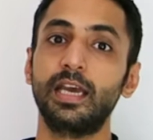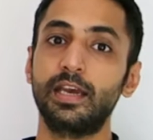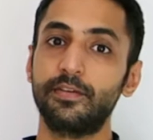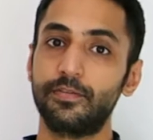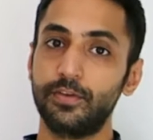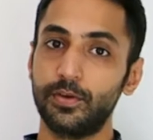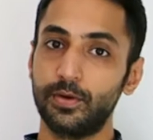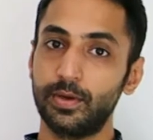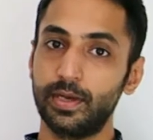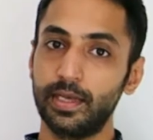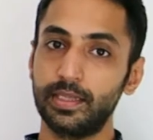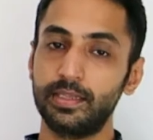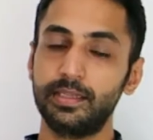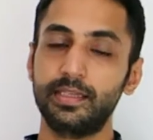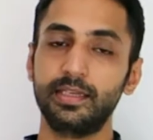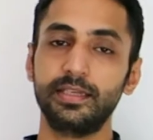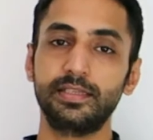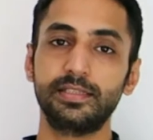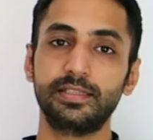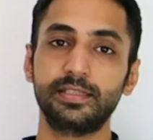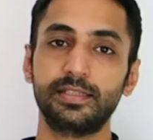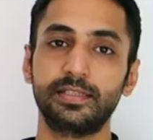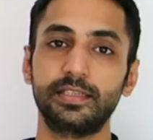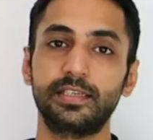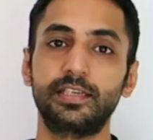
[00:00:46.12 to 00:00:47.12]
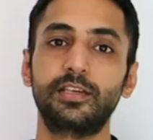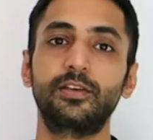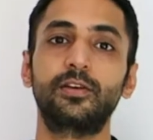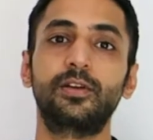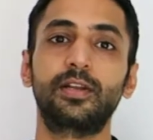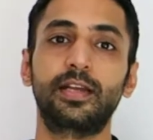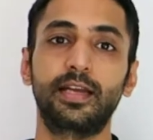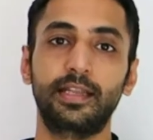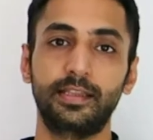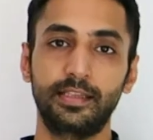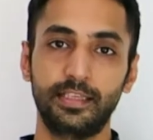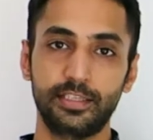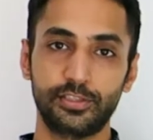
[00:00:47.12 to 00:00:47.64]
If you get this,
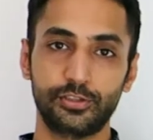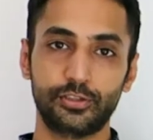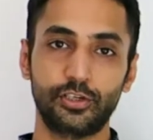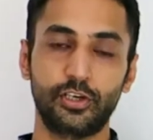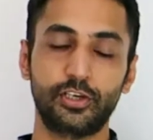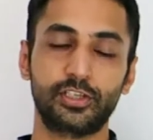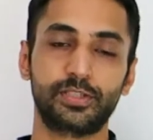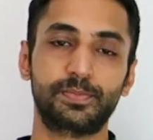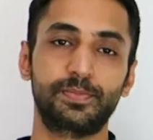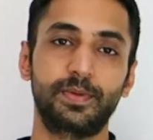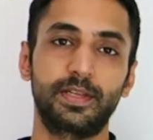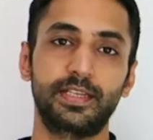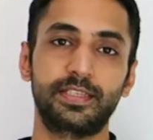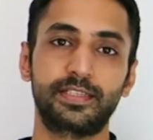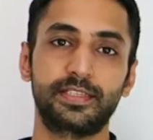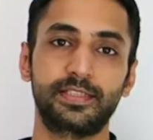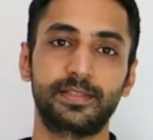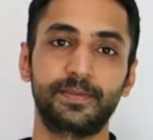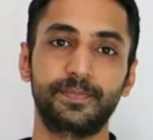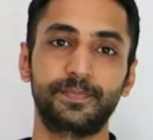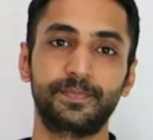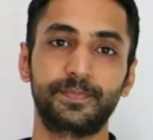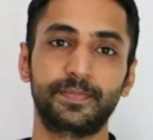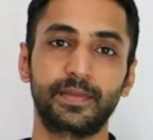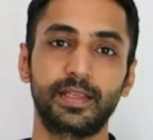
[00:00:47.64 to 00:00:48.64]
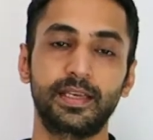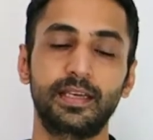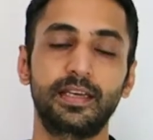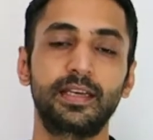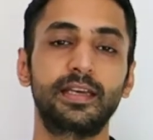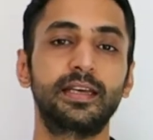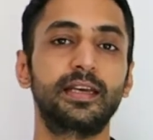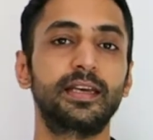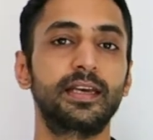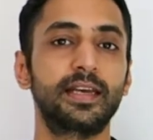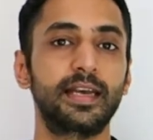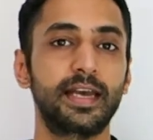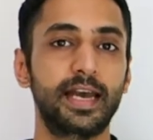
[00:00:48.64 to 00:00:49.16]
you'll get the stock splits.
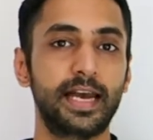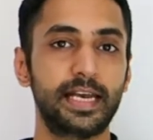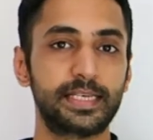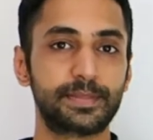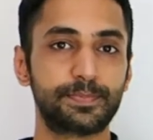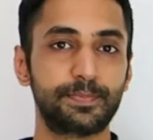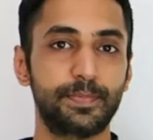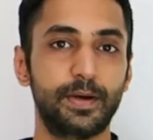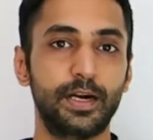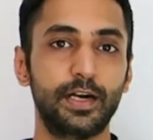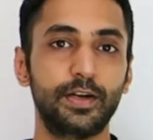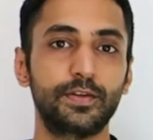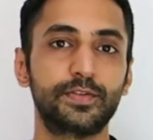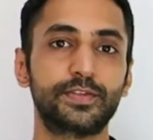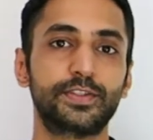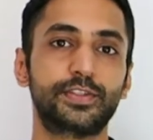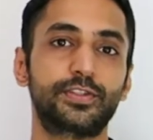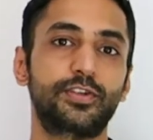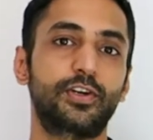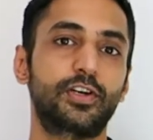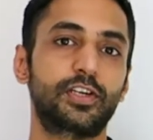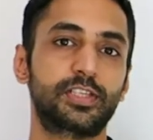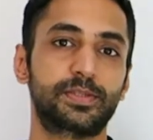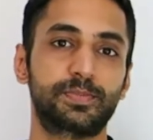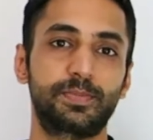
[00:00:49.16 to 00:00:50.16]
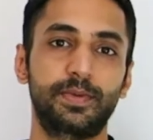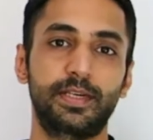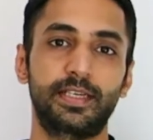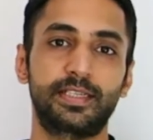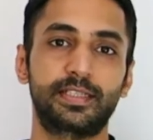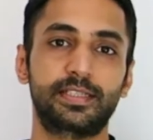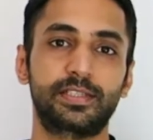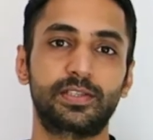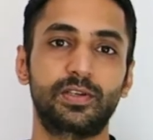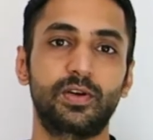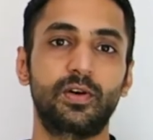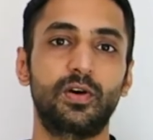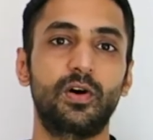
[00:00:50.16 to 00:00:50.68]
As part of stock
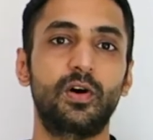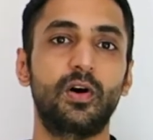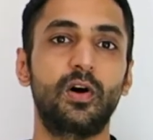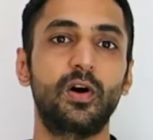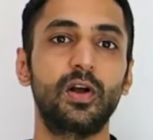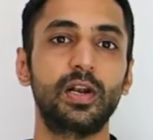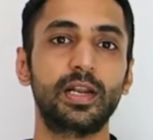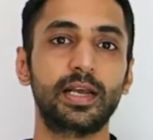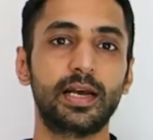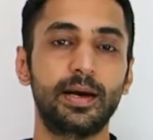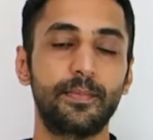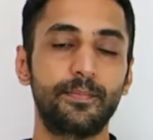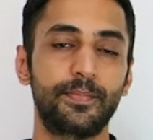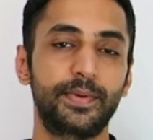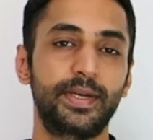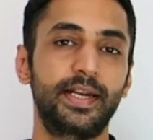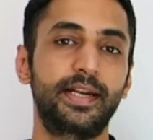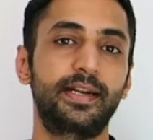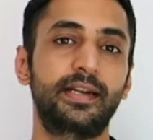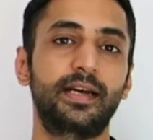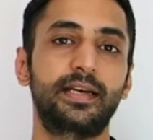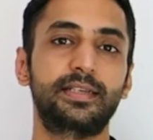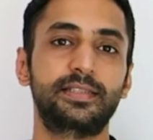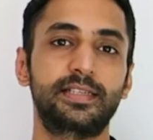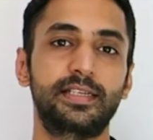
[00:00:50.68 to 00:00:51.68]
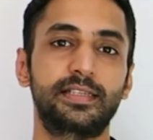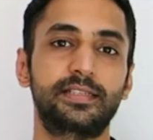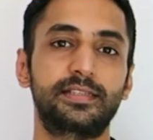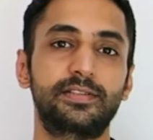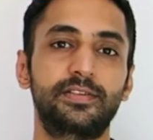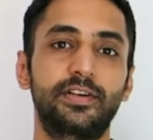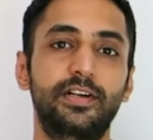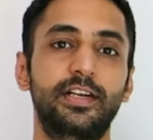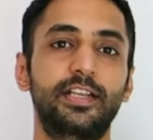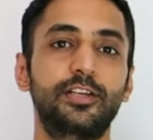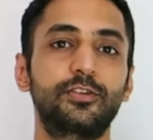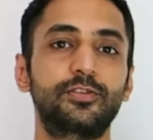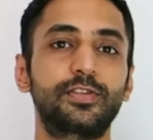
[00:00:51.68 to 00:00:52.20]
splits, all company does
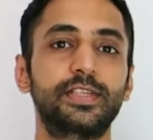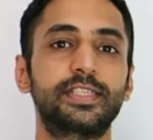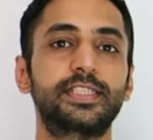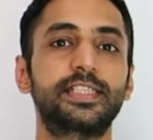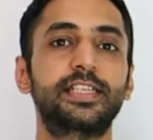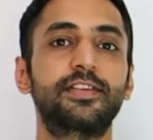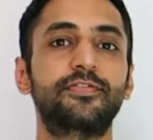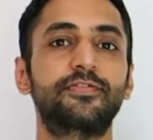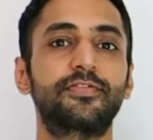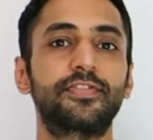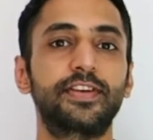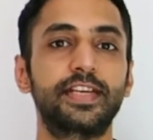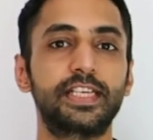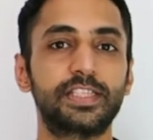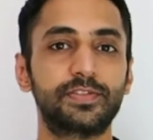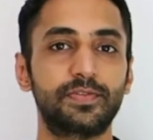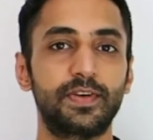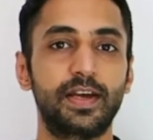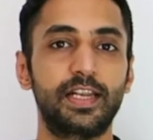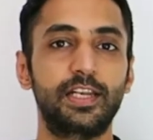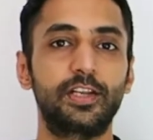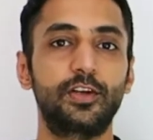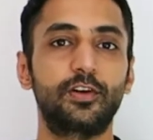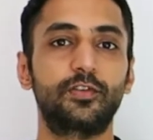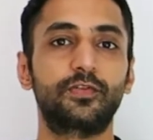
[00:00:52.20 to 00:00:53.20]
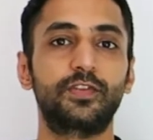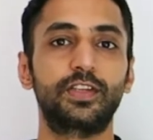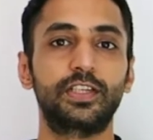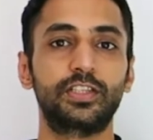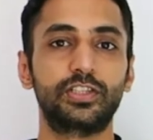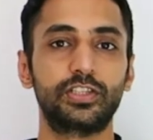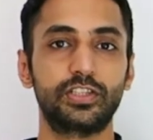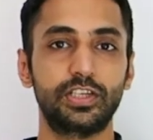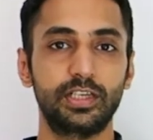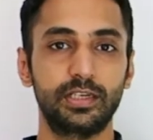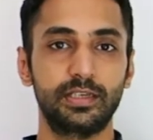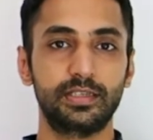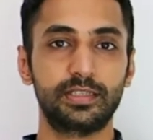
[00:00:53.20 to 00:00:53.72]
is reduces the face value of the
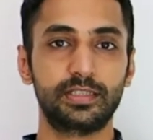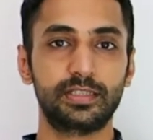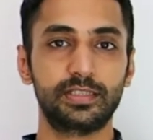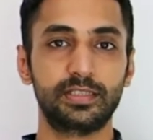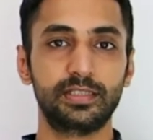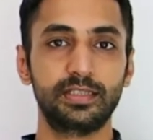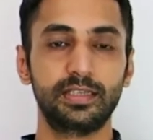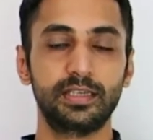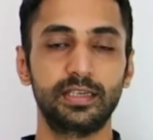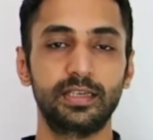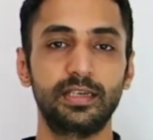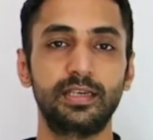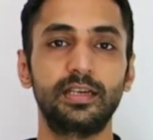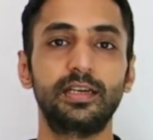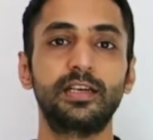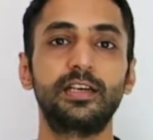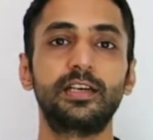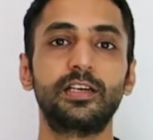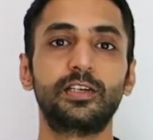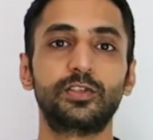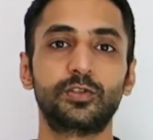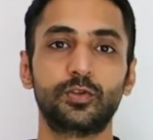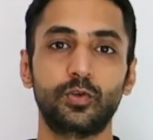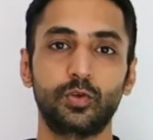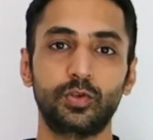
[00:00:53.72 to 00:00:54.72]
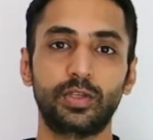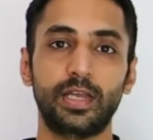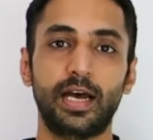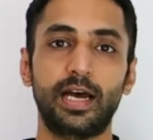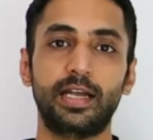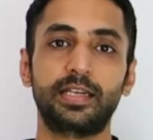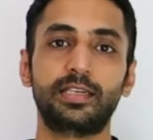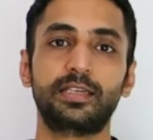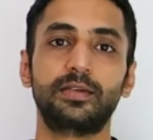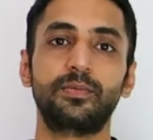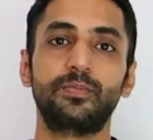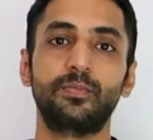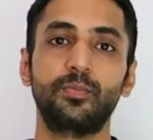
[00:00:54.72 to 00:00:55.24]
shares so
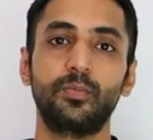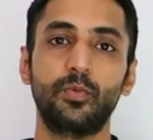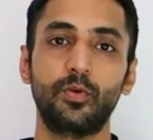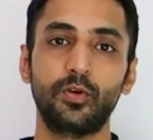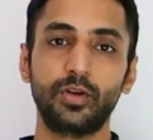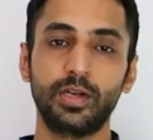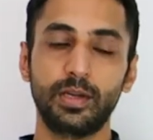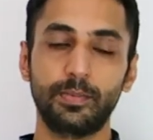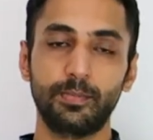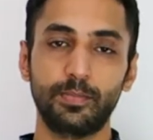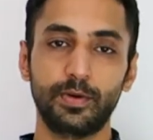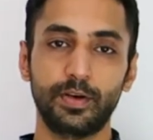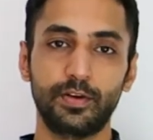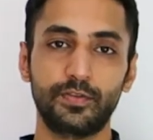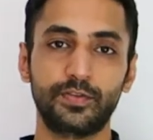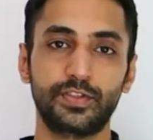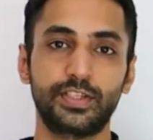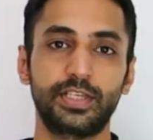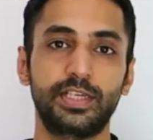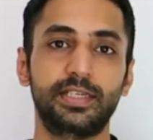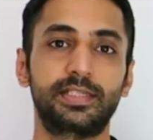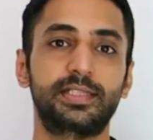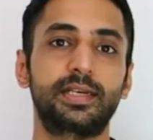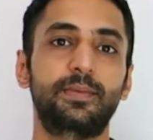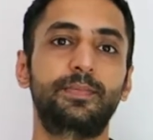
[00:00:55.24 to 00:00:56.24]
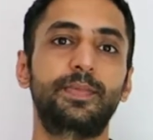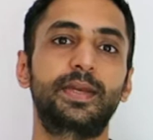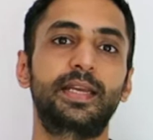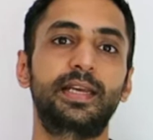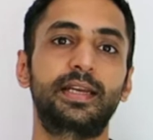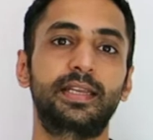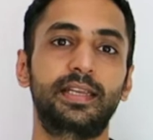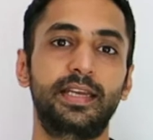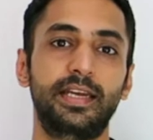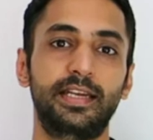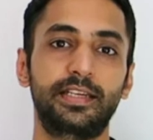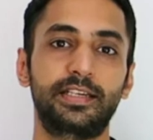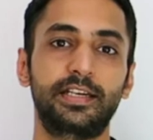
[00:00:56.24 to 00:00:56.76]
that more number of shares are
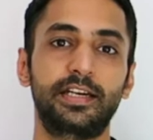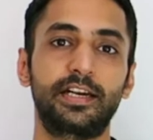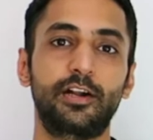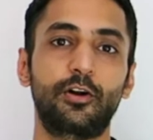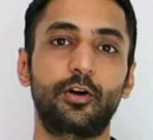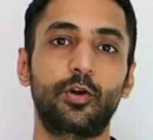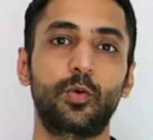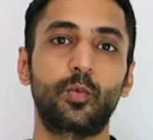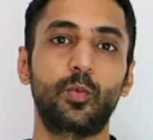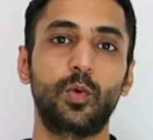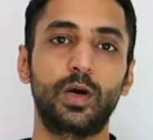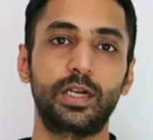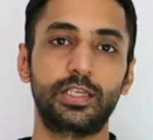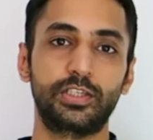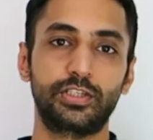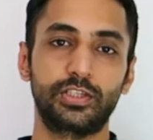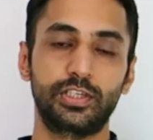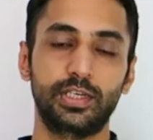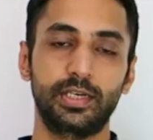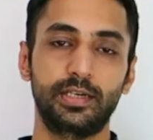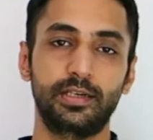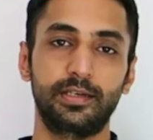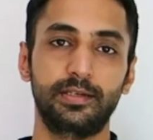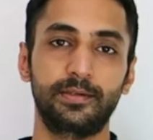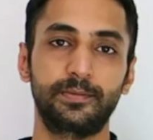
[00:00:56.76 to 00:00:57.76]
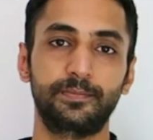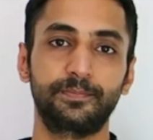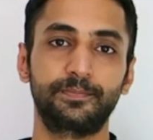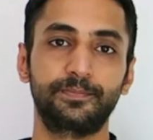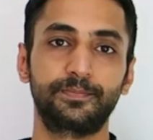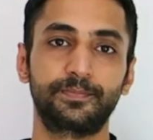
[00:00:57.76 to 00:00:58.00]
being created out of one share.